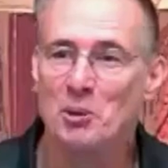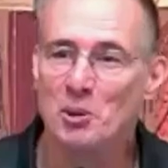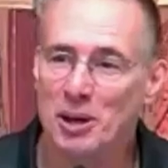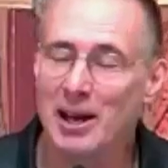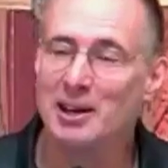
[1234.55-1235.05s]

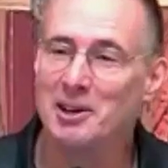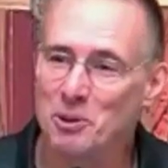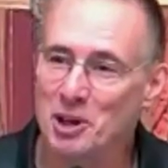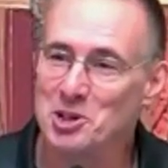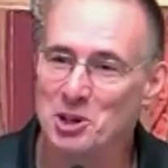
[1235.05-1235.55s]
we're
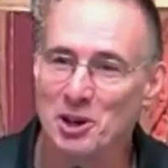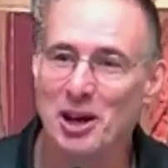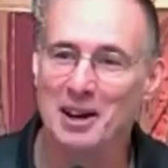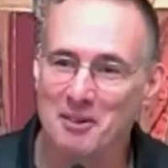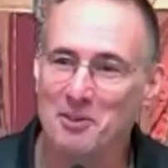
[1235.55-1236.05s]
getting
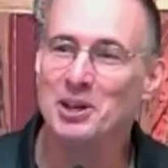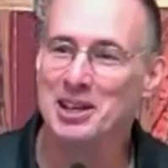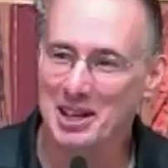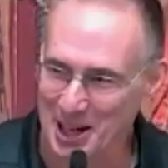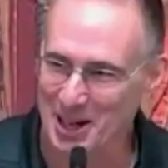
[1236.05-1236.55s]
richer
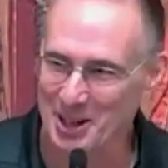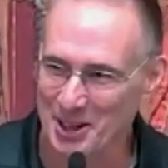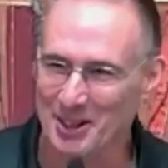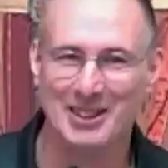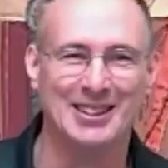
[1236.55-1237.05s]
every
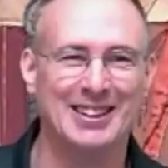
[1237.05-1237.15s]
year.